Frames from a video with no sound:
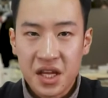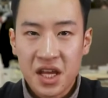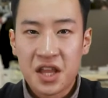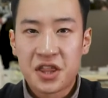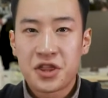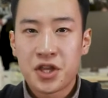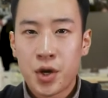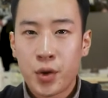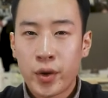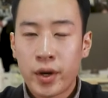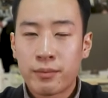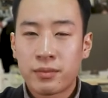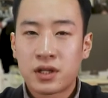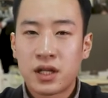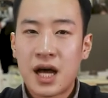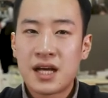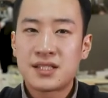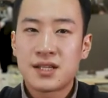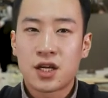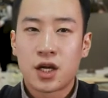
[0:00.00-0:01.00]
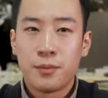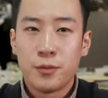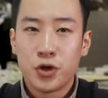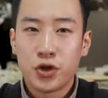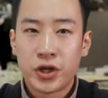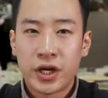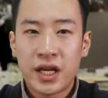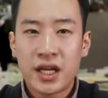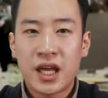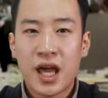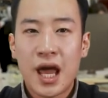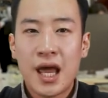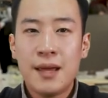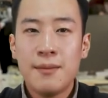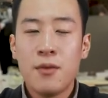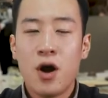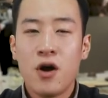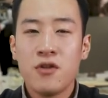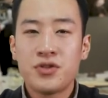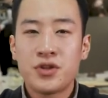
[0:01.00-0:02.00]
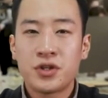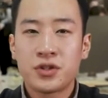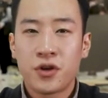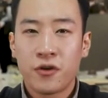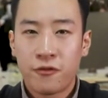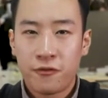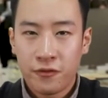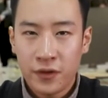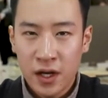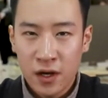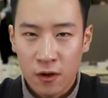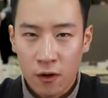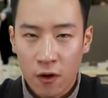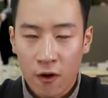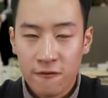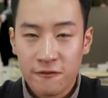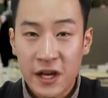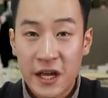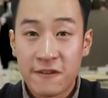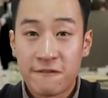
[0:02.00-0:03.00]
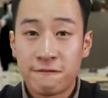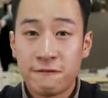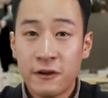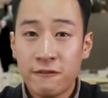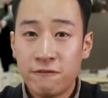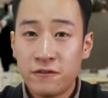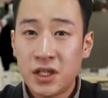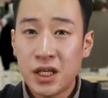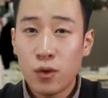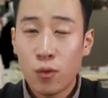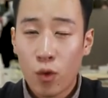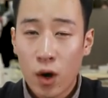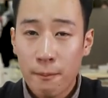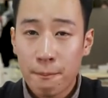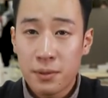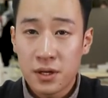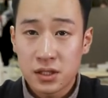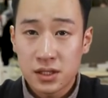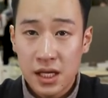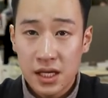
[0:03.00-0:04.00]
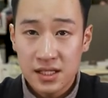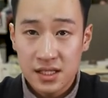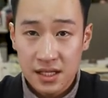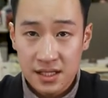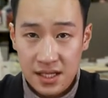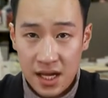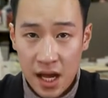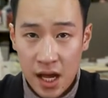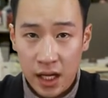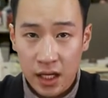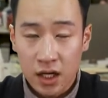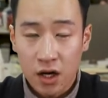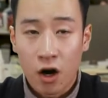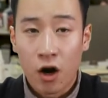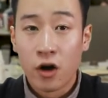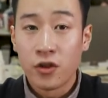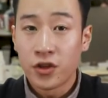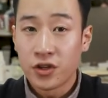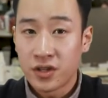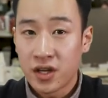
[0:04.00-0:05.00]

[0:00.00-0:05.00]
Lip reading: the Ethereum Classic community came under the fear of a 51% attack on the